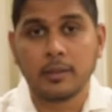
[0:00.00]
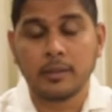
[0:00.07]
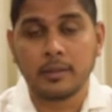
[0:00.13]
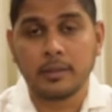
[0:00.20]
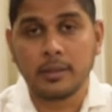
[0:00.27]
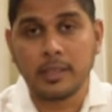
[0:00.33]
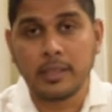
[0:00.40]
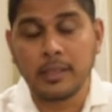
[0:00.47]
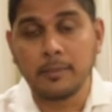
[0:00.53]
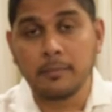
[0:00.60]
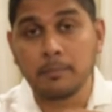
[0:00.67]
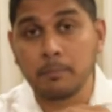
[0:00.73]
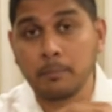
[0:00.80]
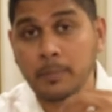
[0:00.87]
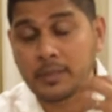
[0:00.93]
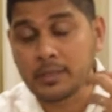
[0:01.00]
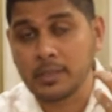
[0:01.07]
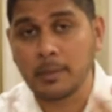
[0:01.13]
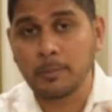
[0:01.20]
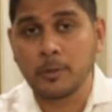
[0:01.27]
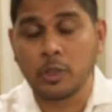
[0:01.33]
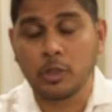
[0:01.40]
the
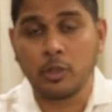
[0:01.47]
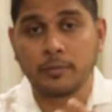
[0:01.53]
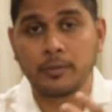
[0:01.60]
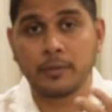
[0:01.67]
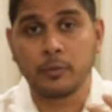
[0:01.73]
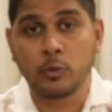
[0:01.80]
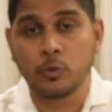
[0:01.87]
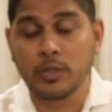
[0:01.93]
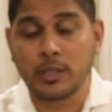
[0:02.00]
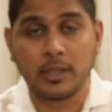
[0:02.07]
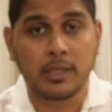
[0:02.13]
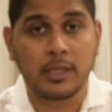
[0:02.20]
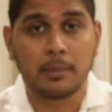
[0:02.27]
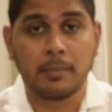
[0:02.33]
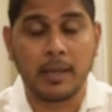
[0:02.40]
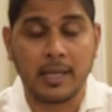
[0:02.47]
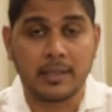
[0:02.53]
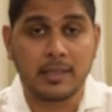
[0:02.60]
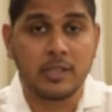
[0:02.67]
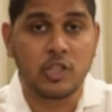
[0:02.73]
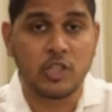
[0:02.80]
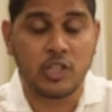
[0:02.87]
perception of the future income
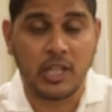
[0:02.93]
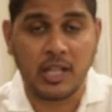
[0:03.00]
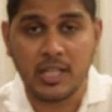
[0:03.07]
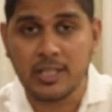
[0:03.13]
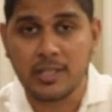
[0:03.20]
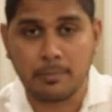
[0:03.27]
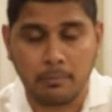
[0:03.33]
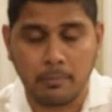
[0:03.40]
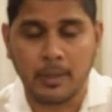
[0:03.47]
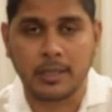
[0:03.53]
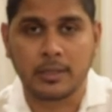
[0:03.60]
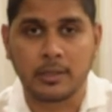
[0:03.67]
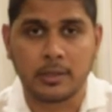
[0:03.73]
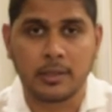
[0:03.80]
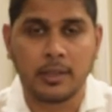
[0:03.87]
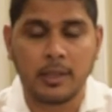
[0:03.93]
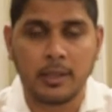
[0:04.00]
hasn't changed much,